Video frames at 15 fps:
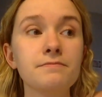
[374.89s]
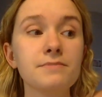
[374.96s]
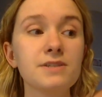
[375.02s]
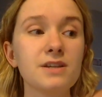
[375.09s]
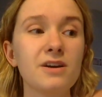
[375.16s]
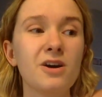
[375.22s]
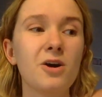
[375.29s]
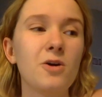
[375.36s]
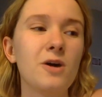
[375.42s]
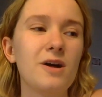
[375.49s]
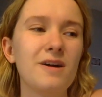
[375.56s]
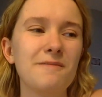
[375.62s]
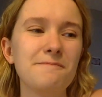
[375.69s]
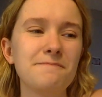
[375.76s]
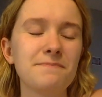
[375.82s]
So
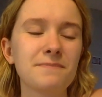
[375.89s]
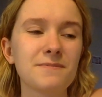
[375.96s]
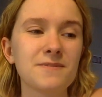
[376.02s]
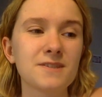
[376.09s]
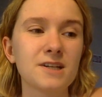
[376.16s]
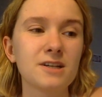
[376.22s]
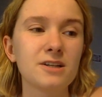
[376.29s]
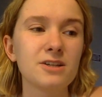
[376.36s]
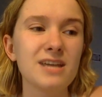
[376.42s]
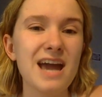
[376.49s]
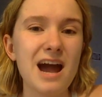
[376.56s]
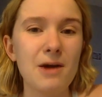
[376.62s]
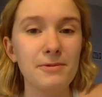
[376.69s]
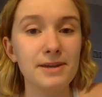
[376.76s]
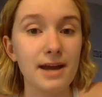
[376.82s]
um,
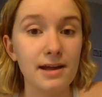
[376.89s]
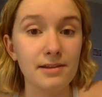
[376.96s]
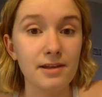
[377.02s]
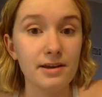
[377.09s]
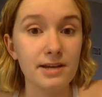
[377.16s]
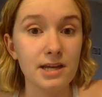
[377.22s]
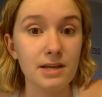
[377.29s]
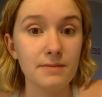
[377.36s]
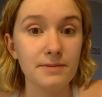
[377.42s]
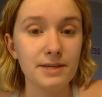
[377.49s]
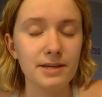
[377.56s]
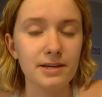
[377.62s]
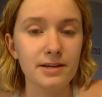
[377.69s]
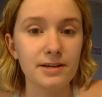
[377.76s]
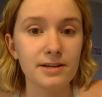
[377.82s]
yeah, we got lucky
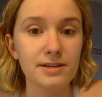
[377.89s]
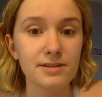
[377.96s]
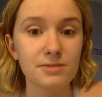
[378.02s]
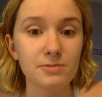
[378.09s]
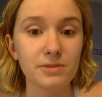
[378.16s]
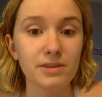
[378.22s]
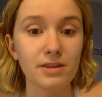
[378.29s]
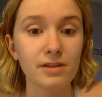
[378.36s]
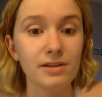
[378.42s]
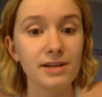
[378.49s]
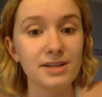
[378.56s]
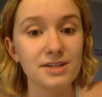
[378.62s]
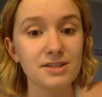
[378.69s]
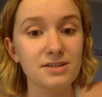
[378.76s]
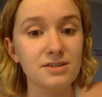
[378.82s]
because with the
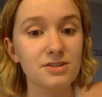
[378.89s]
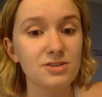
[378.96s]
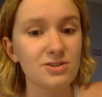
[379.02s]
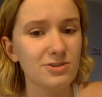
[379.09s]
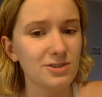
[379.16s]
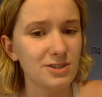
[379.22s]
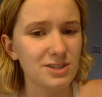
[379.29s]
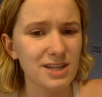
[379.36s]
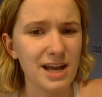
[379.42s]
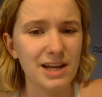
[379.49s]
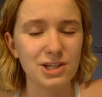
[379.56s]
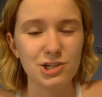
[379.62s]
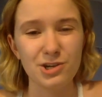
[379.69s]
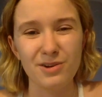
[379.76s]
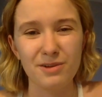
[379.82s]
less students
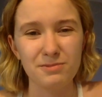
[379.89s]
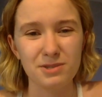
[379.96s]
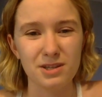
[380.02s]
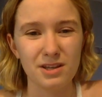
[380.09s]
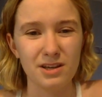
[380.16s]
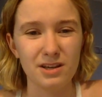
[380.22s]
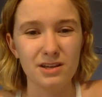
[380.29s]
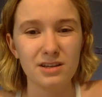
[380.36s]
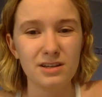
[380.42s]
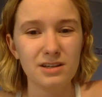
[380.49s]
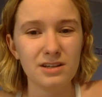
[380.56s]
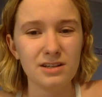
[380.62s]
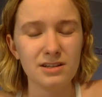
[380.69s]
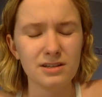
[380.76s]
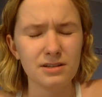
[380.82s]
that showed up to
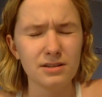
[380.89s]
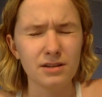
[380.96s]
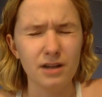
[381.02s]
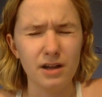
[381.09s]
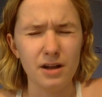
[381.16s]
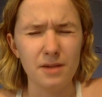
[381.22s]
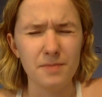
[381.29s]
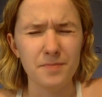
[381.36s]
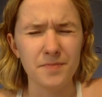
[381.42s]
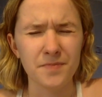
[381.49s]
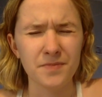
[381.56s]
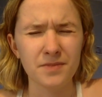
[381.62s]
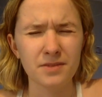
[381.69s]
um,